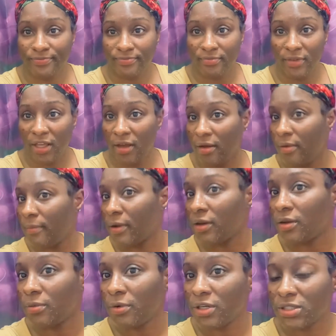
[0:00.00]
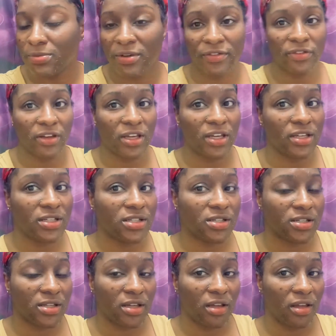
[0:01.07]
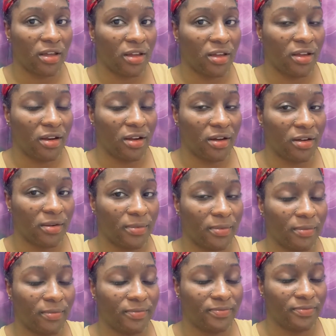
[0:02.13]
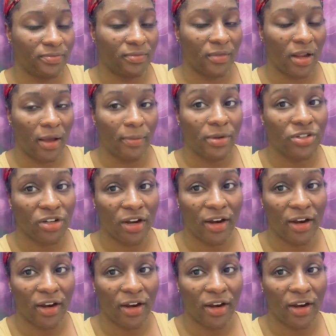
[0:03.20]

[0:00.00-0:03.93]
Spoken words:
yeah, I'm about to wash my face, and I've been